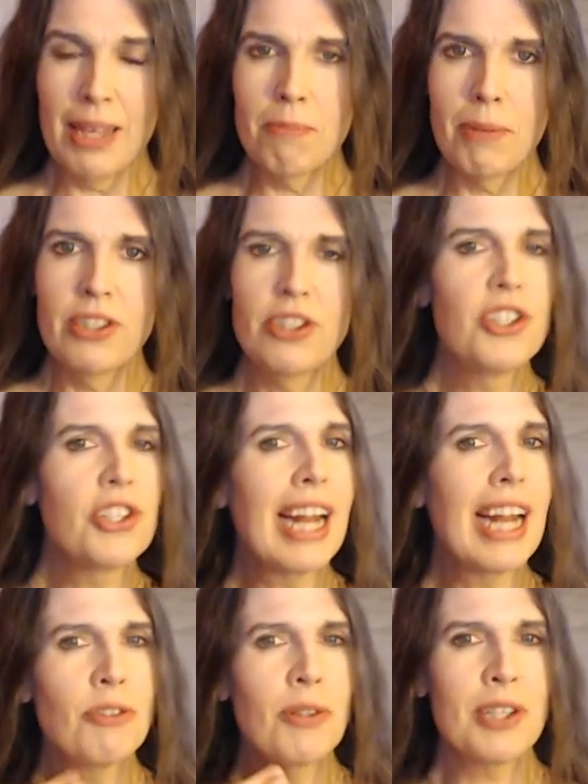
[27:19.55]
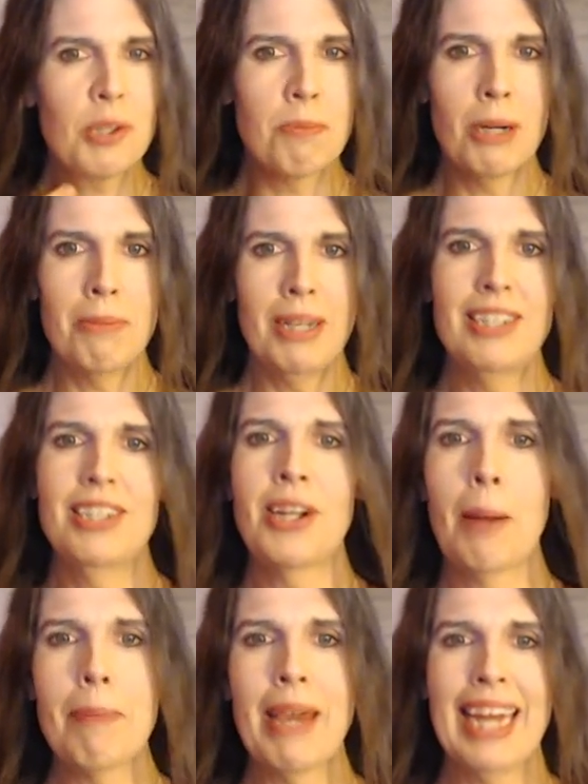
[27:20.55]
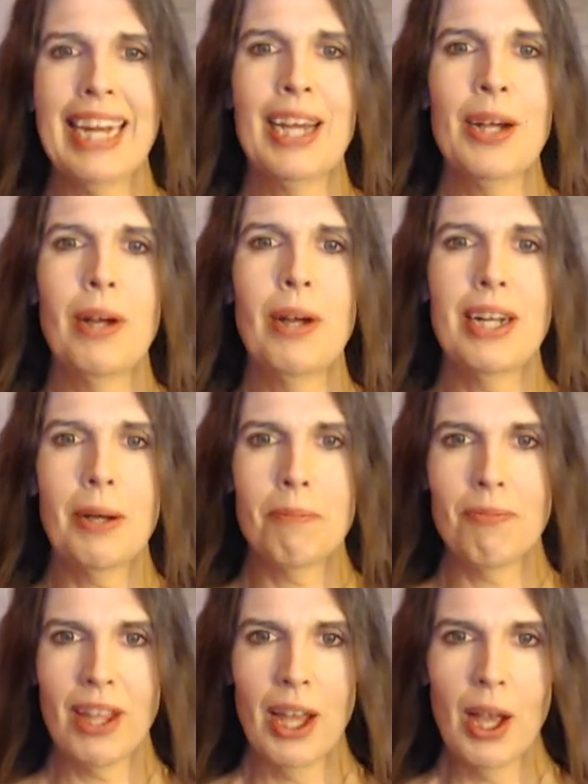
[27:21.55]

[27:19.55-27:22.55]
but you're just going to have to experiment and not panic when